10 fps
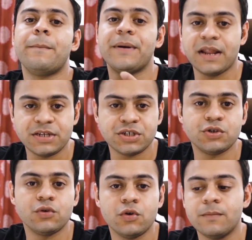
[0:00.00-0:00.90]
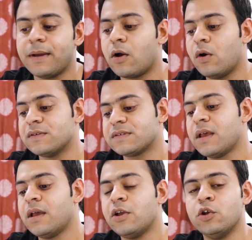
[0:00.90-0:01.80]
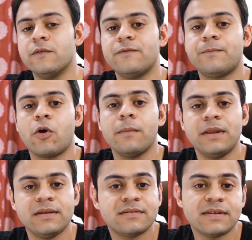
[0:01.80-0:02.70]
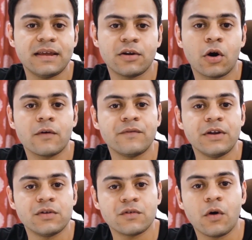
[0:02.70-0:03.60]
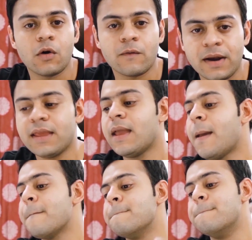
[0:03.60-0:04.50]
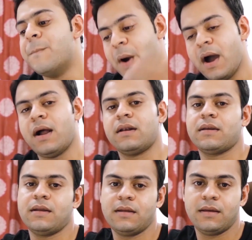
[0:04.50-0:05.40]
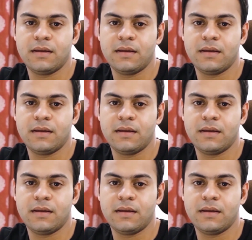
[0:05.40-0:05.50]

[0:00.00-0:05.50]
repetition to you, because you've probably seen a lot of videos already, but